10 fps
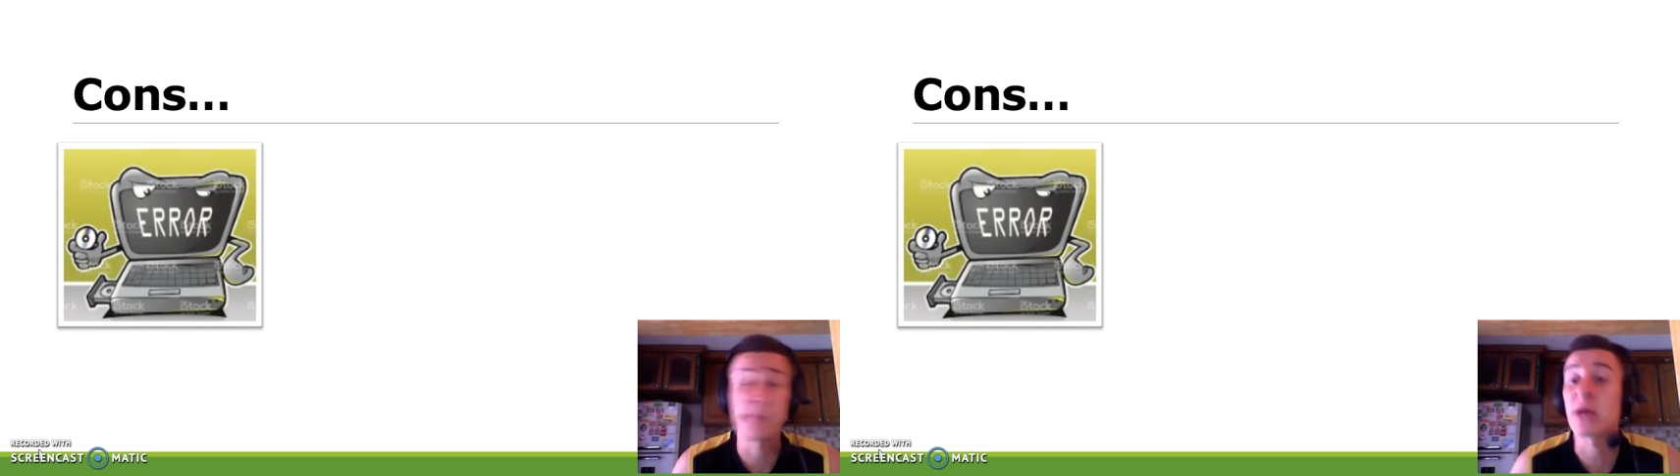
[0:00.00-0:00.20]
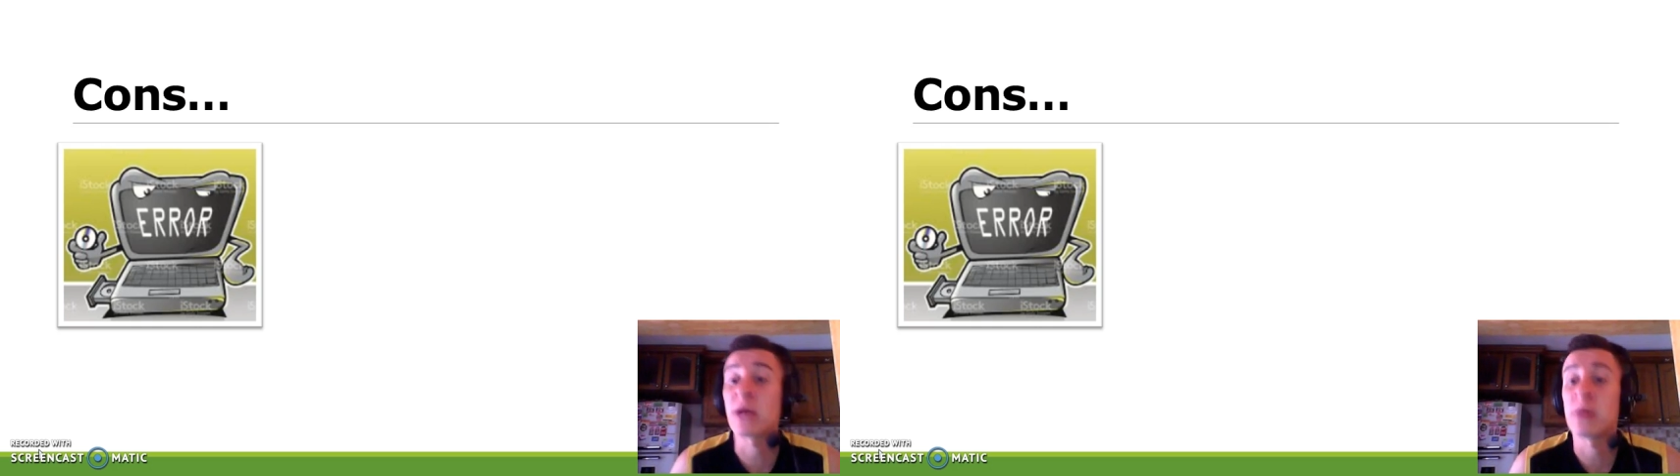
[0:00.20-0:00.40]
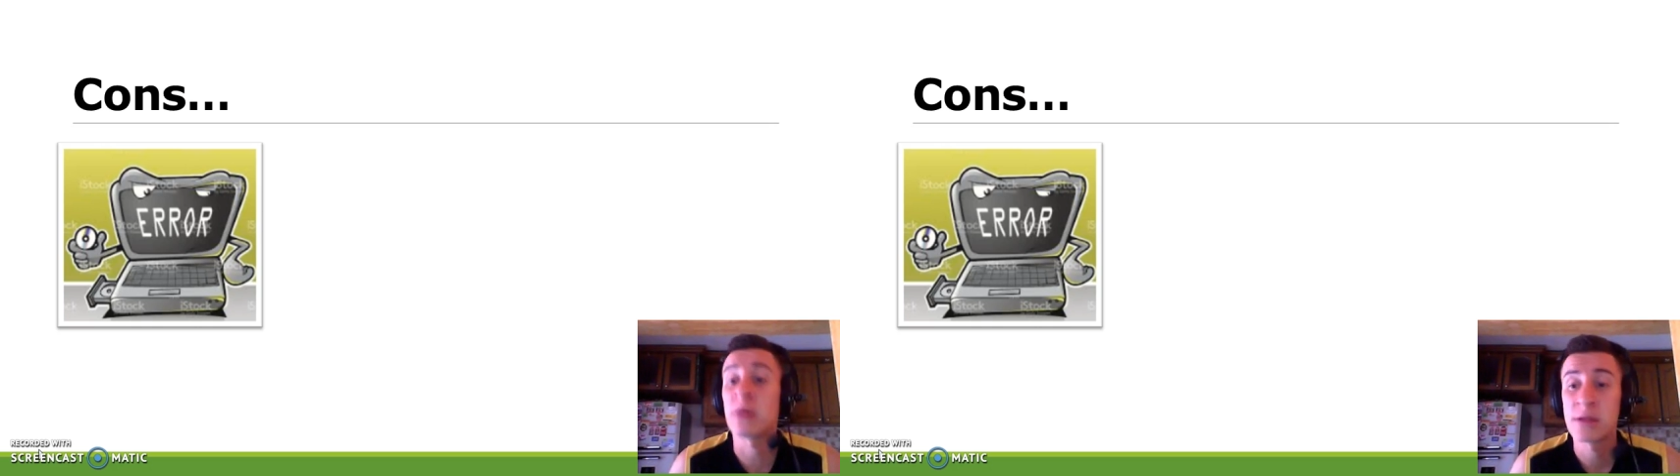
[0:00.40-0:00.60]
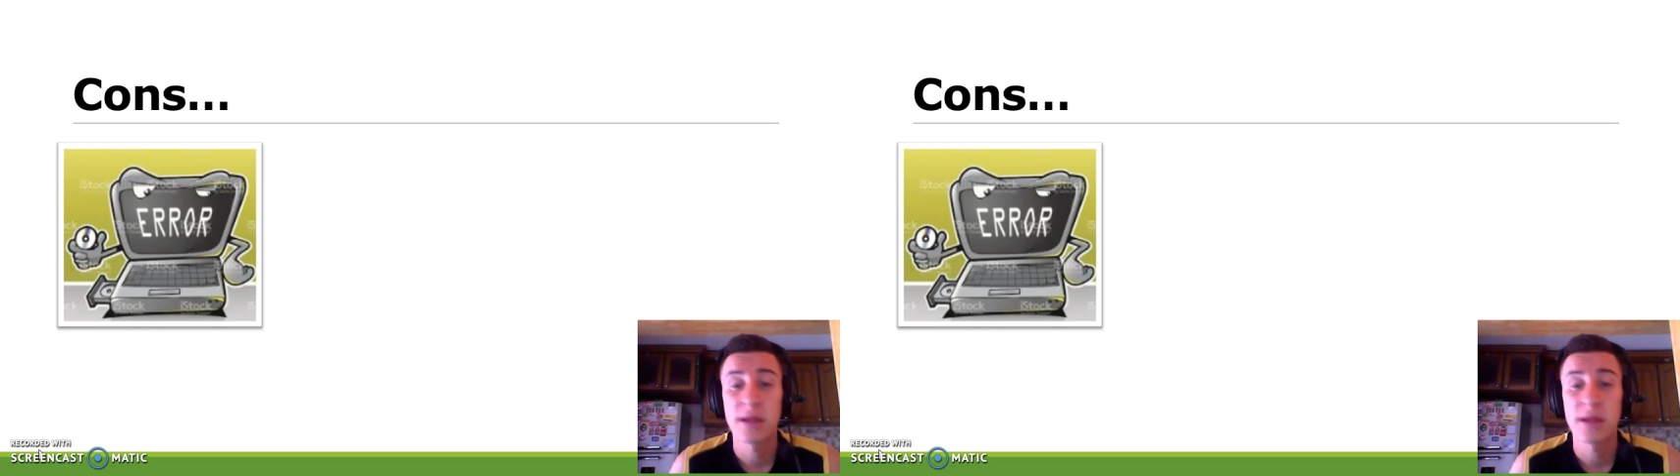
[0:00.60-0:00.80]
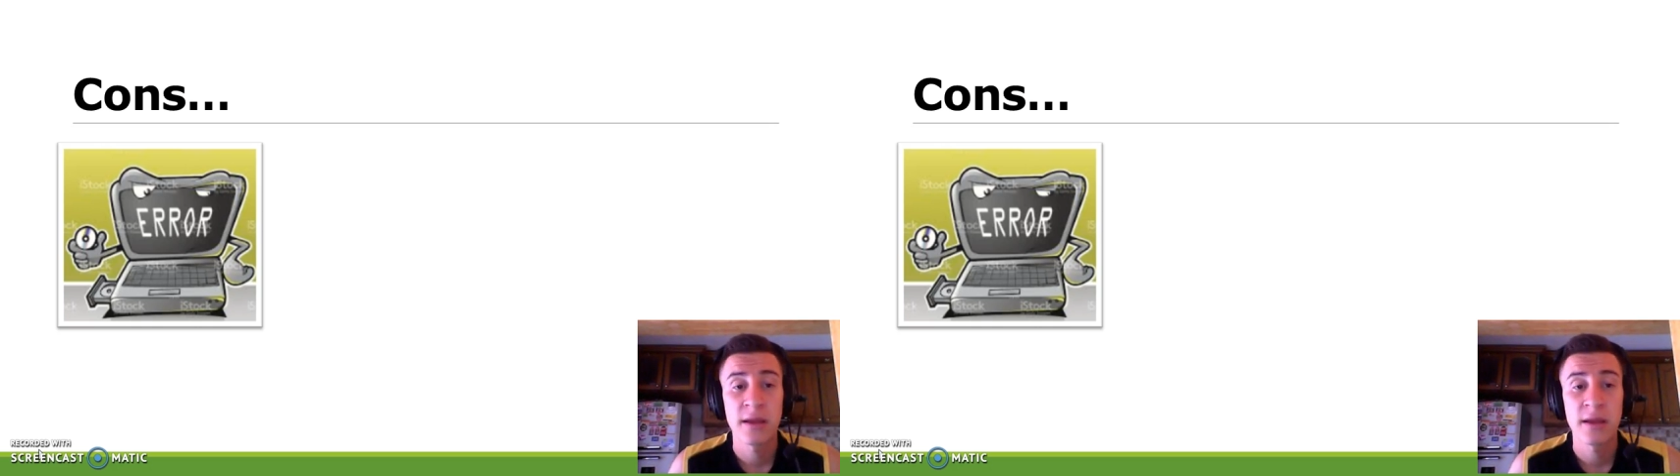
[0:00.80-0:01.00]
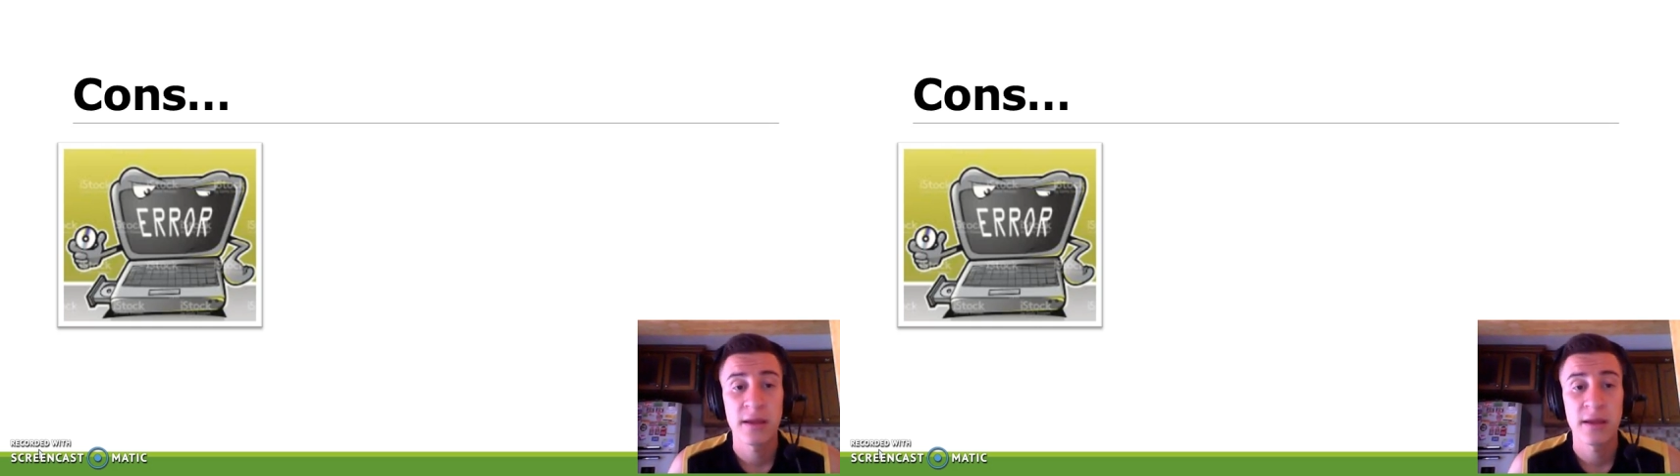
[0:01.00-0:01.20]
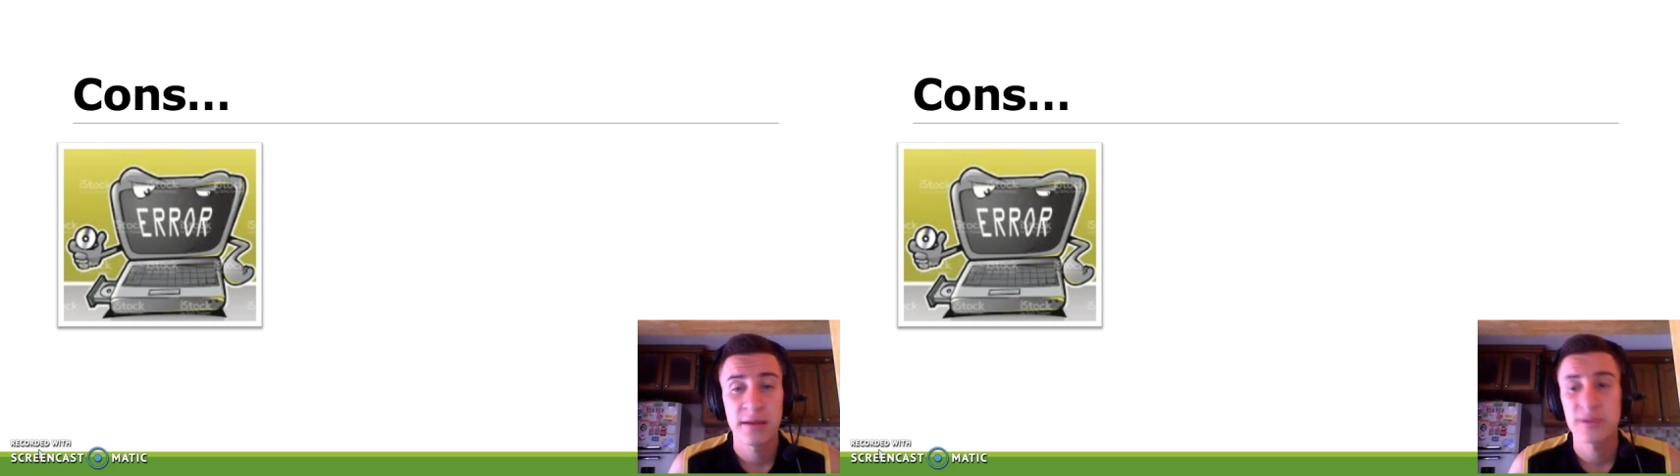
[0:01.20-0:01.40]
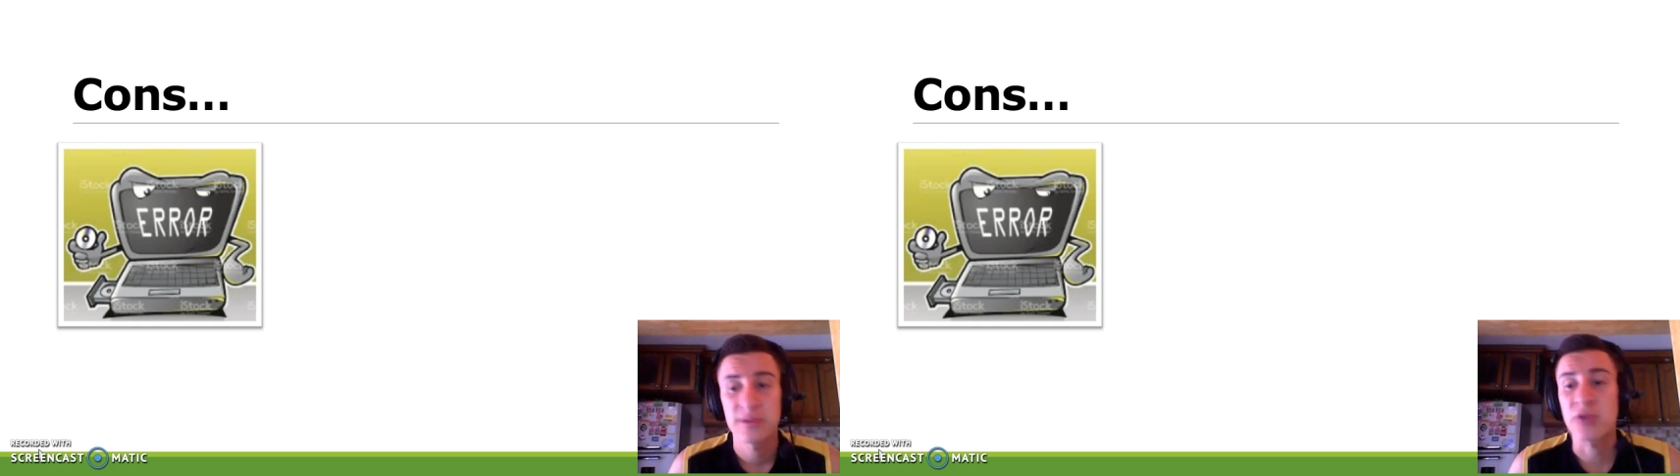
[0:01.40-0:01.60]
pickle
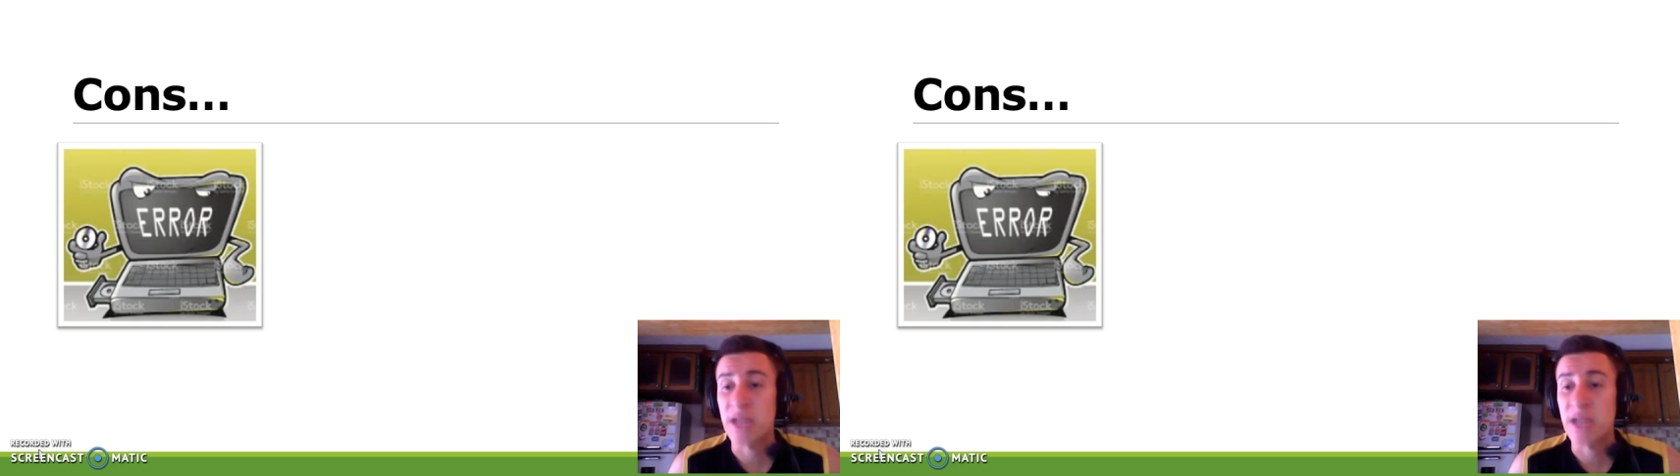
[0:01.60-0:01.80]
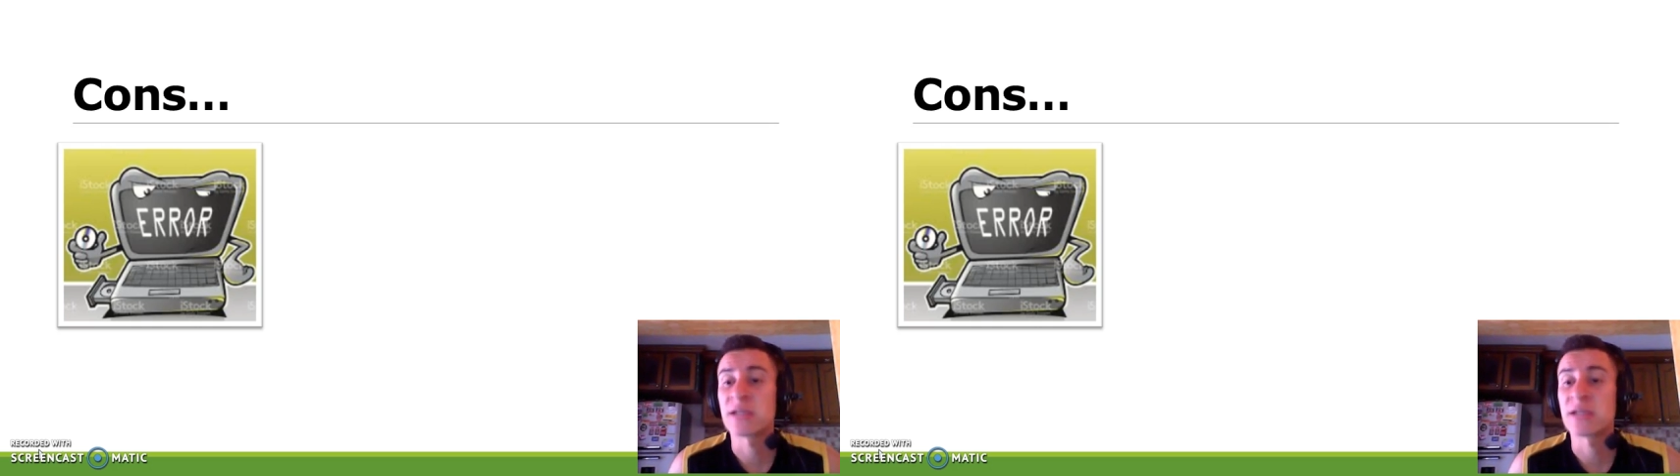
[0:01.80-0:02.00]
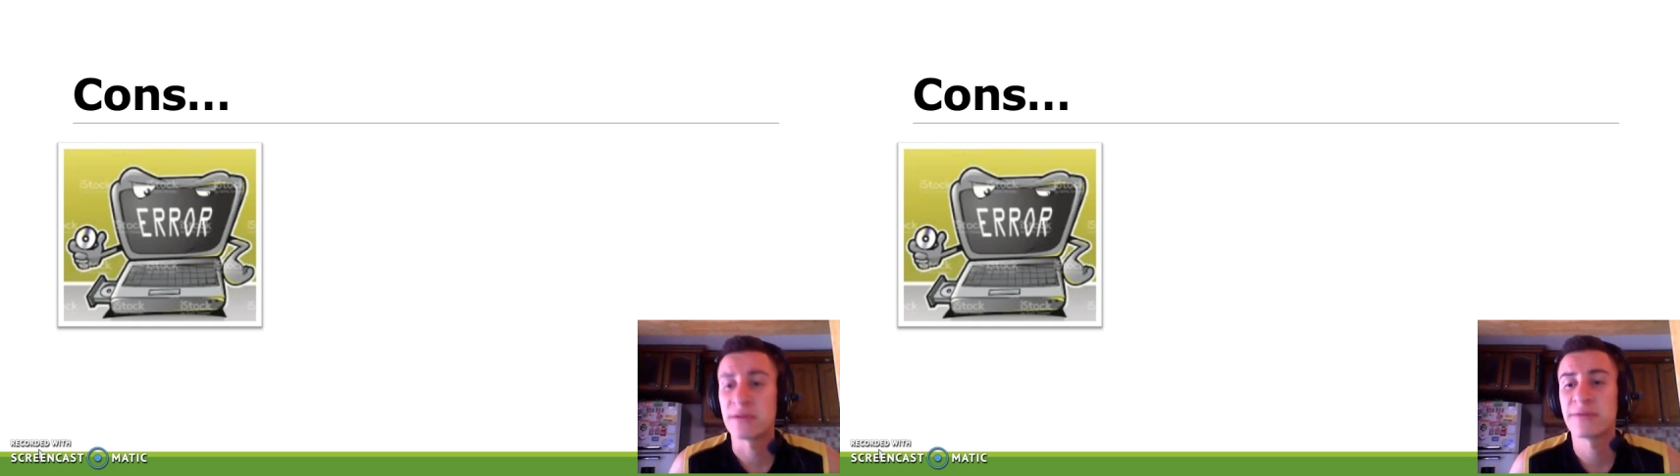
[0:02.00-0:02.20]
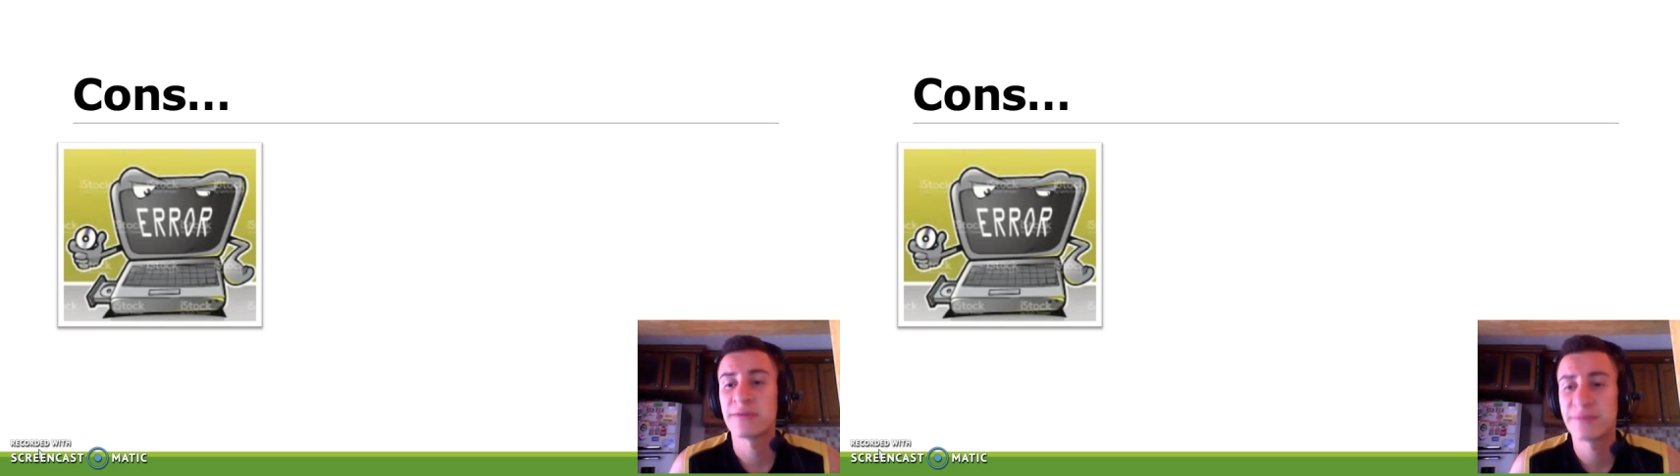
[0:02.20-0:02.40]
trying to